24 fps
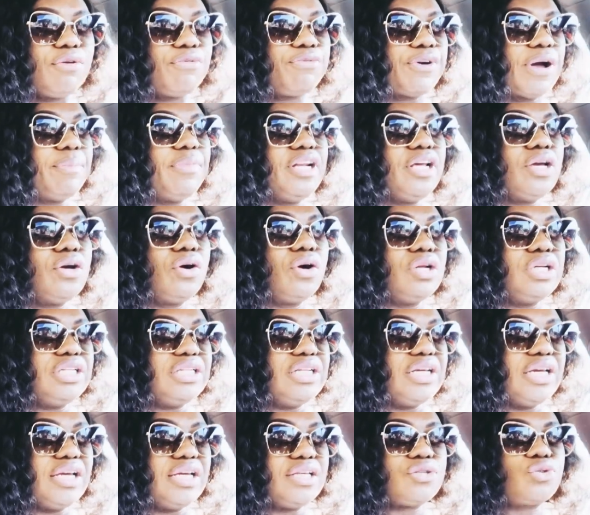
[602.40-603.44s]
family
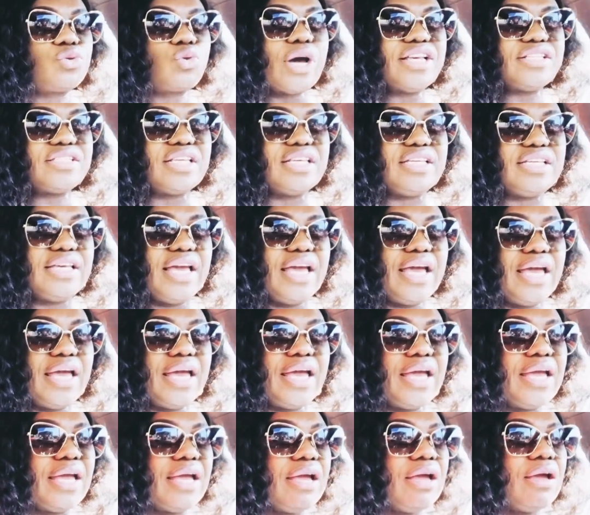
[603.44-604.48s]
holidays twice a
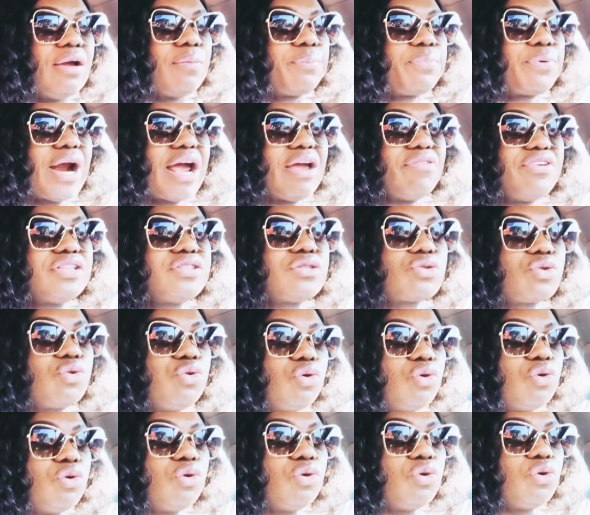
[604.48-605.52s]
year, private
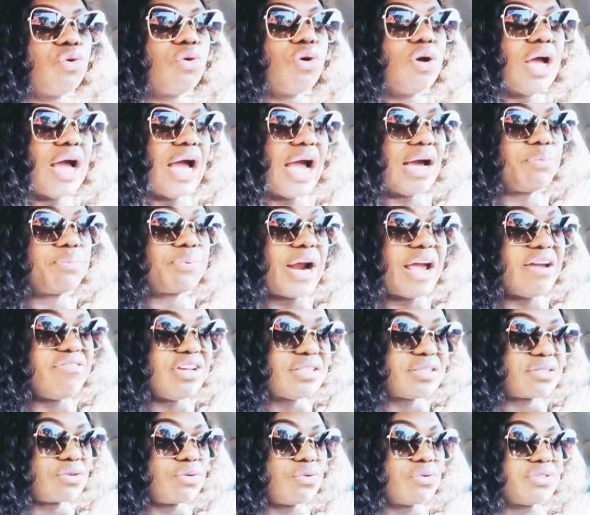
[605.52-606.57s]
school. And
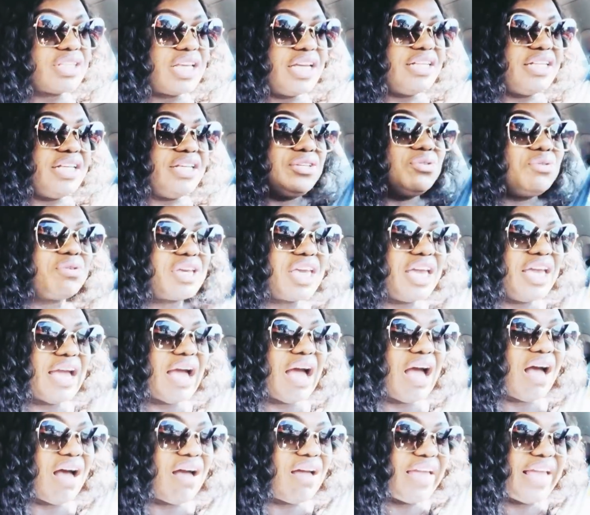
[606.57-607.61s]
private schools in the UK
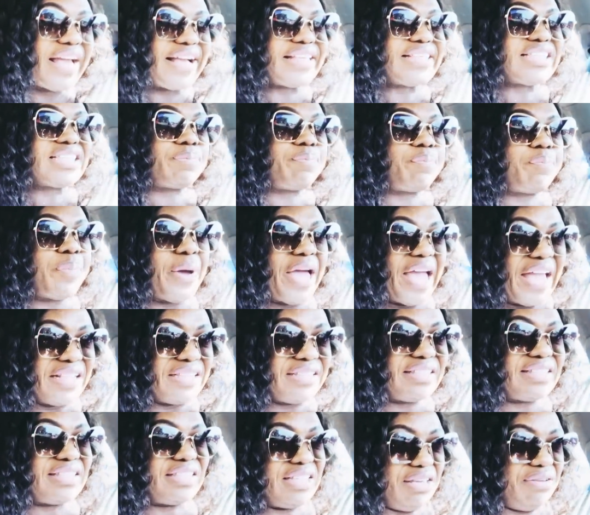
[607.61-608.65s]
are
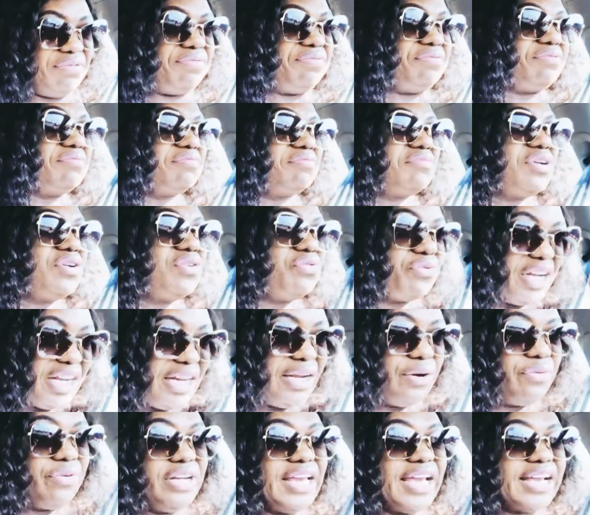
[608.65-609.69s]
expensive,
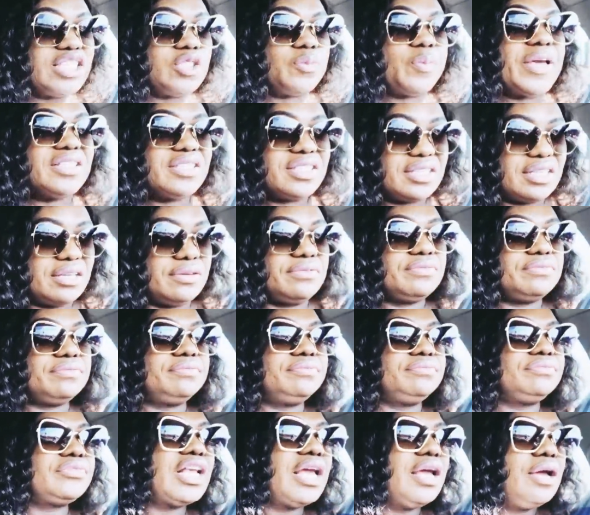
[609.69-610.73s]
really, really expensive.
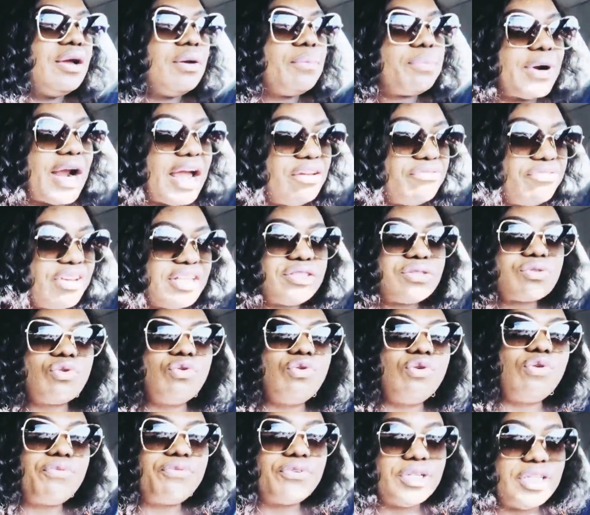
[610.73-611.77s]
Private
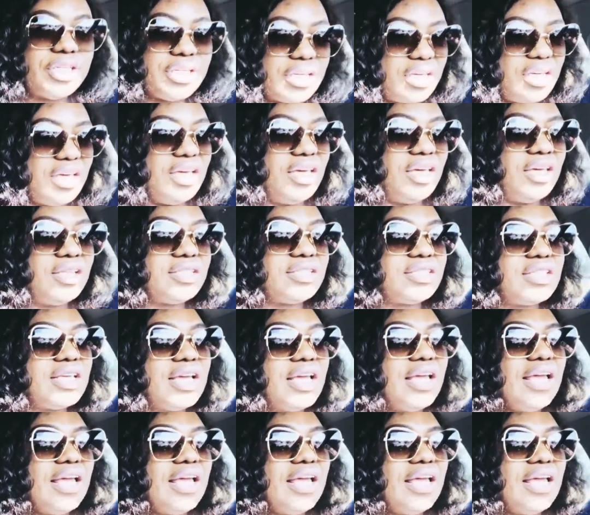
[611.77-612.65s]
school for the kids,